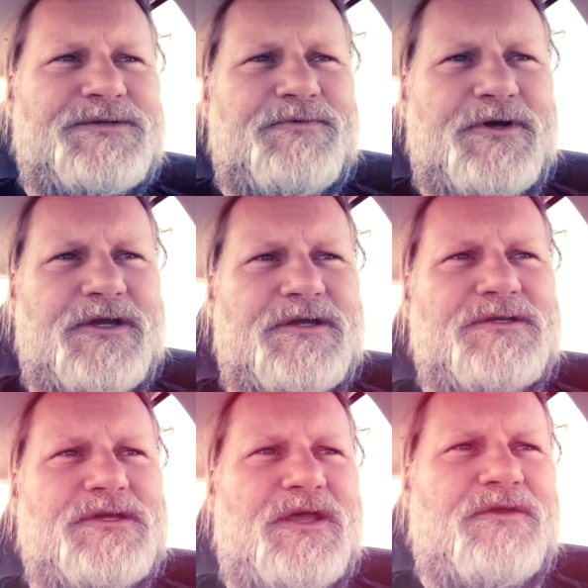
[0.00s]

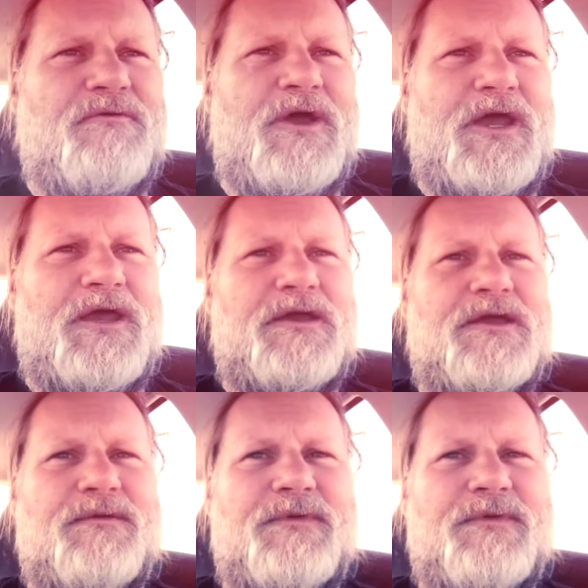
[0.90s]
Springs on the way, get